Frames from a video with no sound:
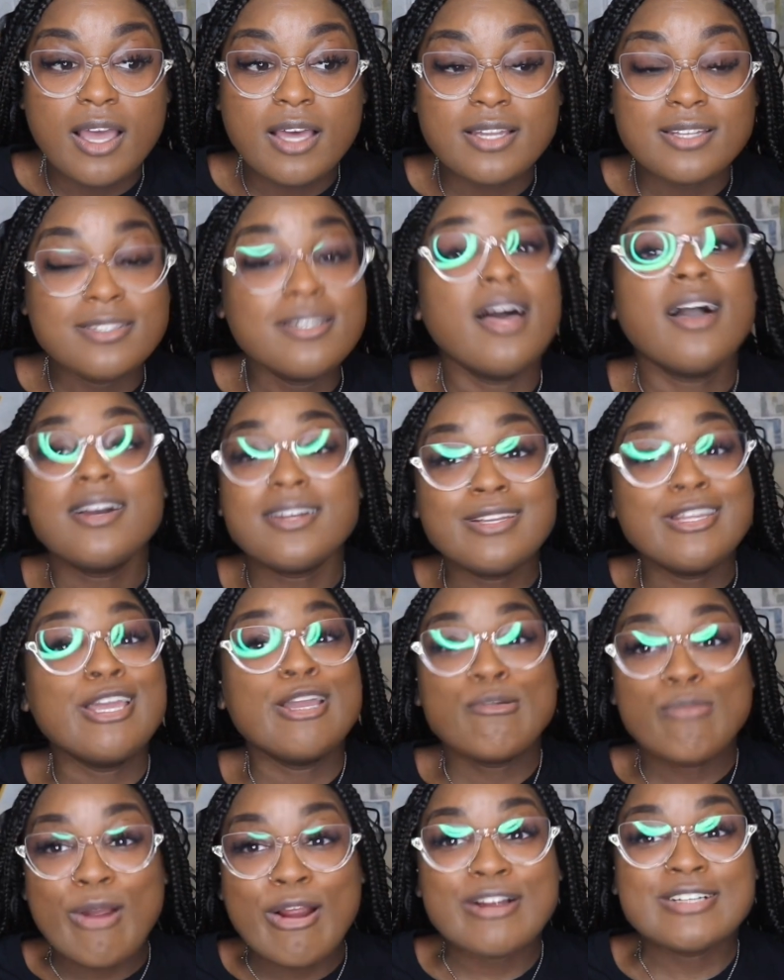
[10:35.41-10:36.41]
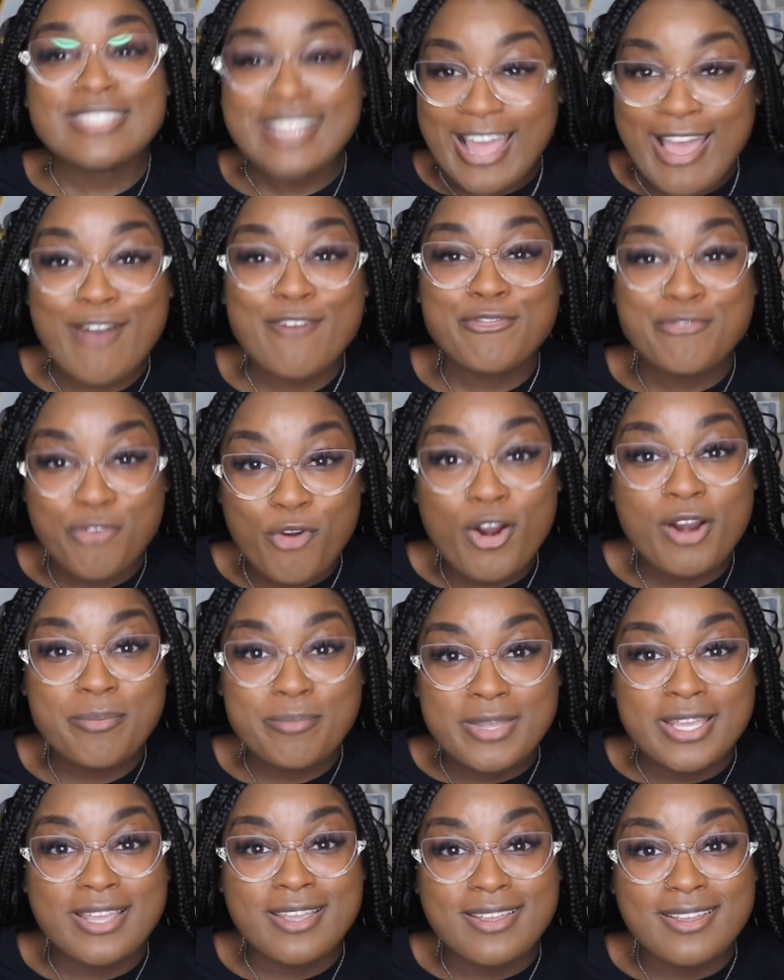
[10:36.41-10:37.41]
Luckily, it worked out for
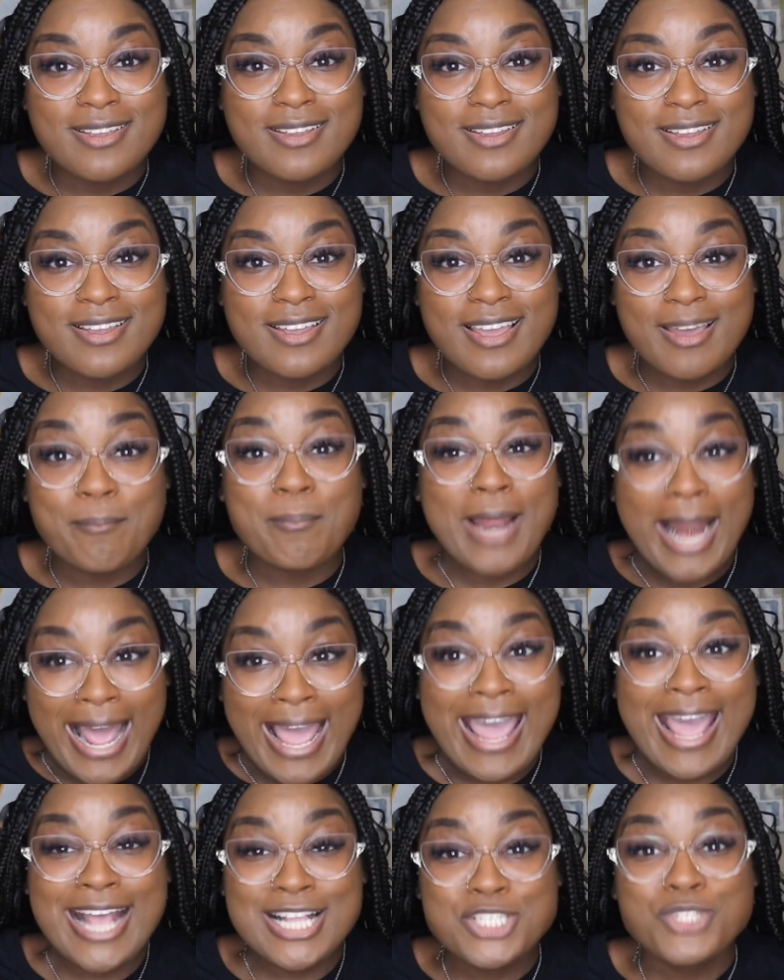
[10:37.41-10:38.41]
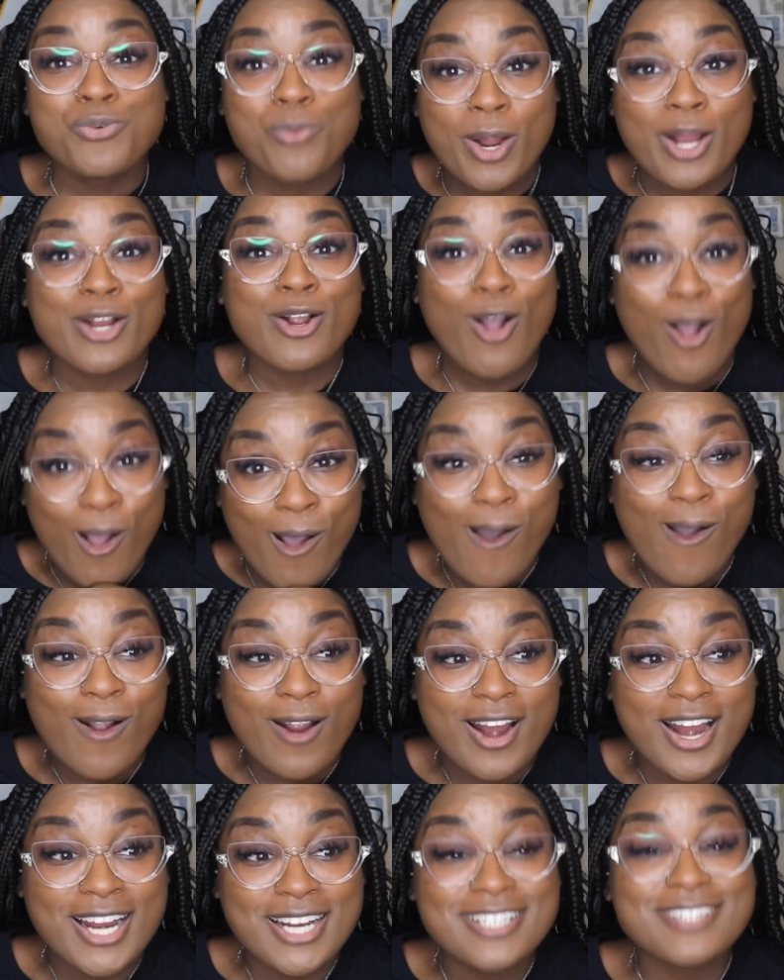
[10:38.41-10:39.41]
me. But I had to work
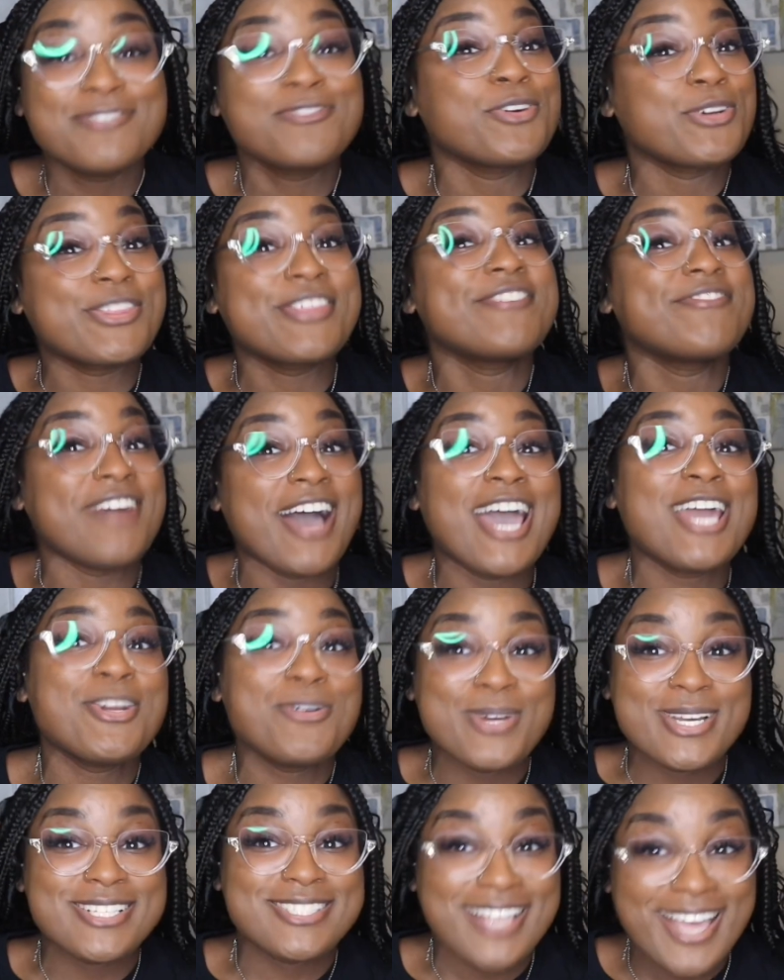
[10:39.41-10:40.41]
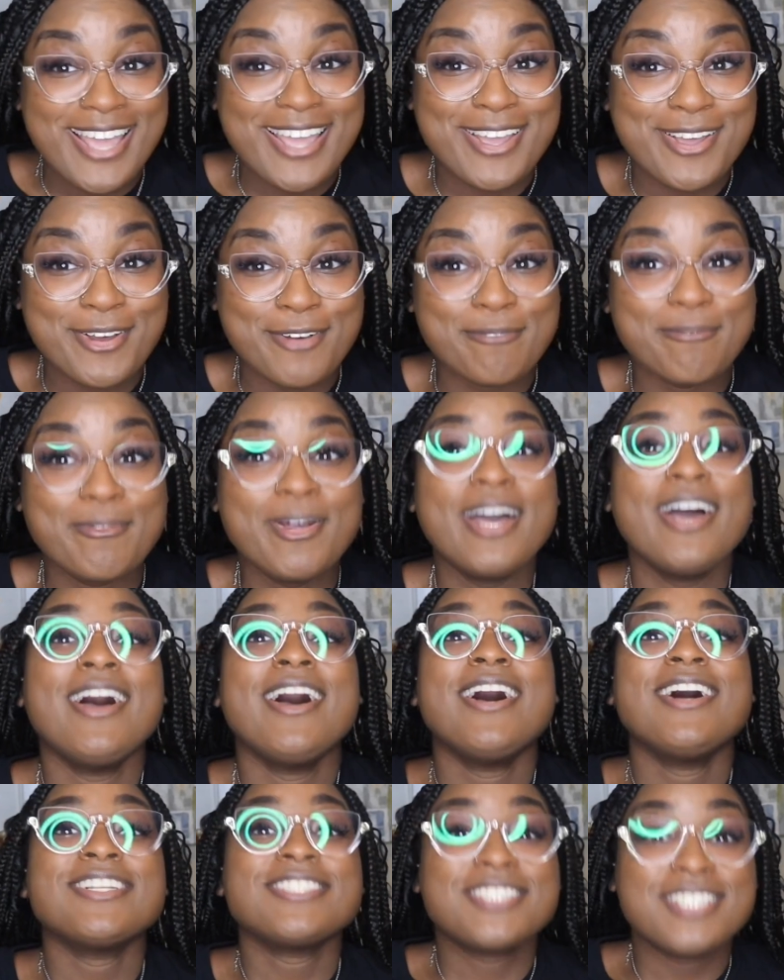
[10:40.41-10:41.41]
hard for the final exam
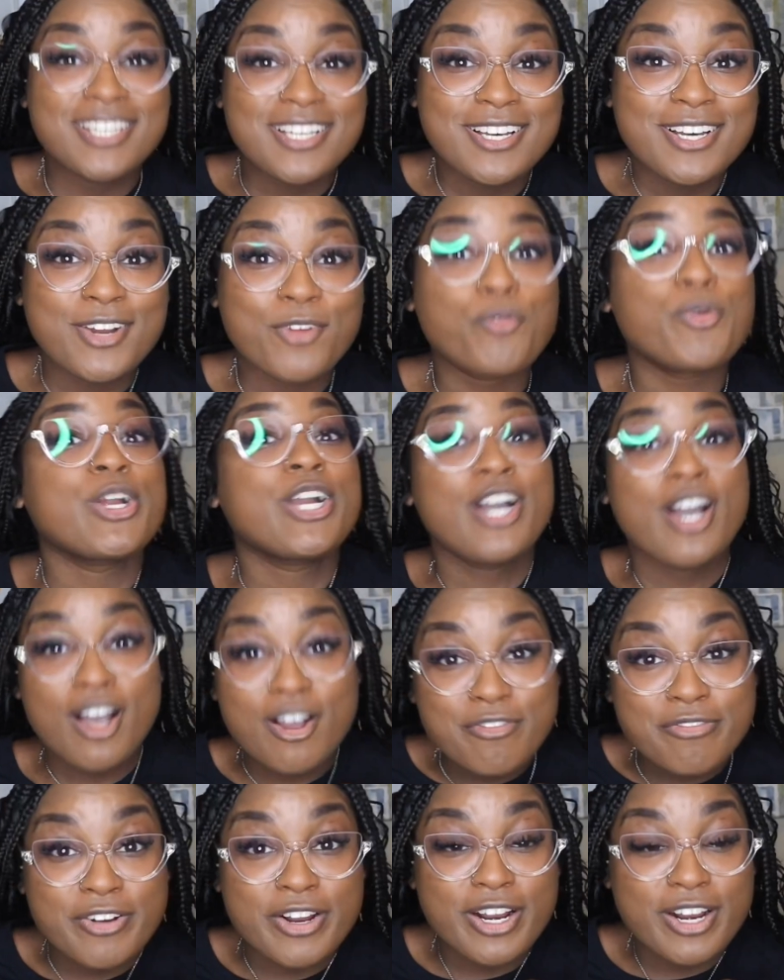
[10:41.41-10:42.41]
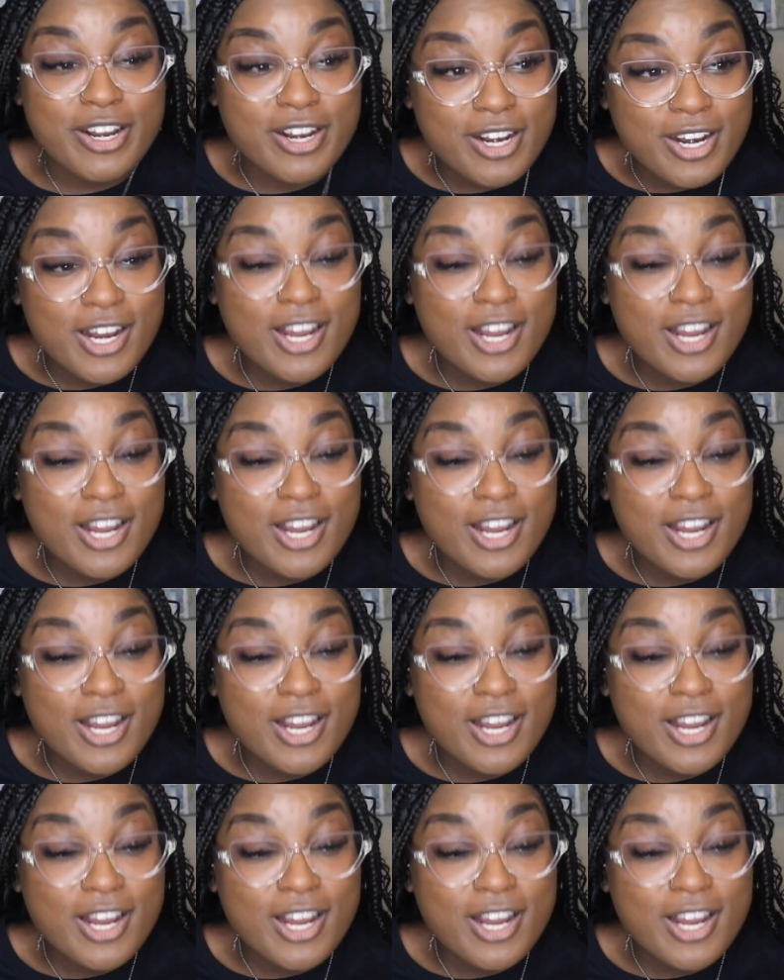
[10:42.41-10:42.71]
to recover.